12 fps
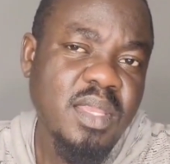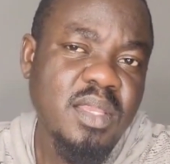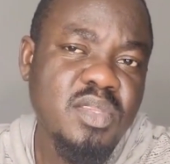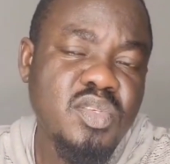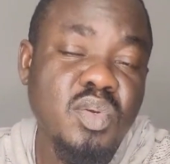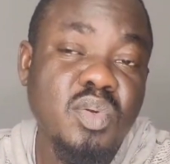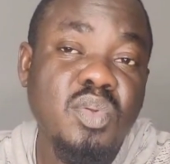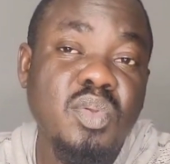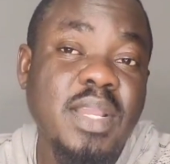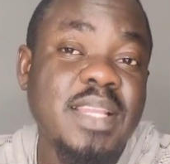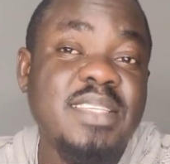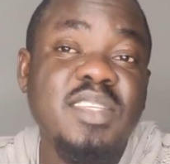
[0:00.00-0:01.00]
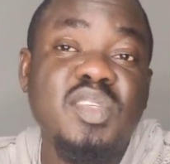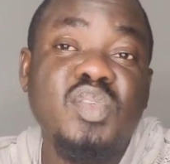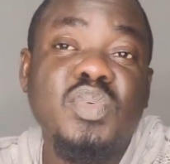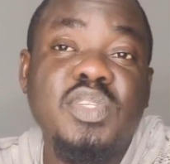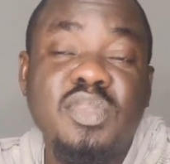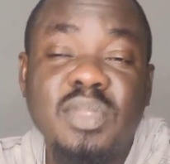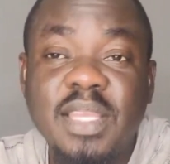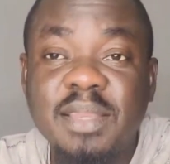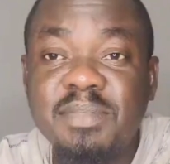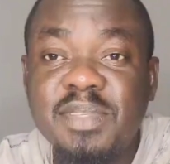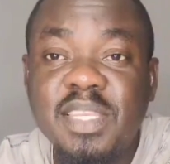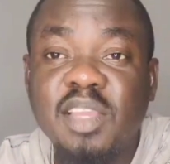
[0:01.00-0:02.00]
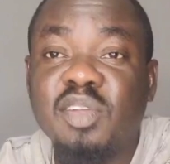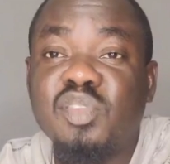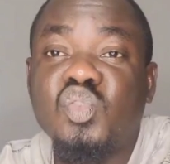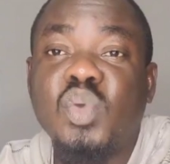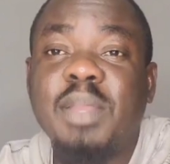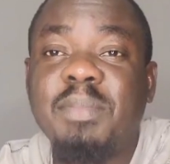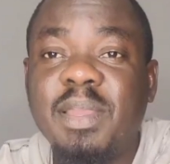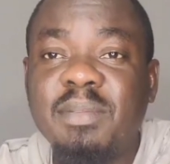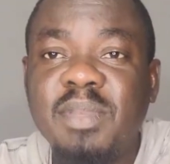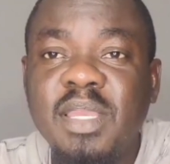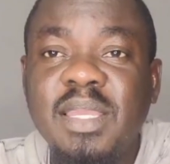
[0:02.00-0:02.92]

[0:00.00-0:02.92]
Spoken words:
So you can still switch to them, stay on 2 mm,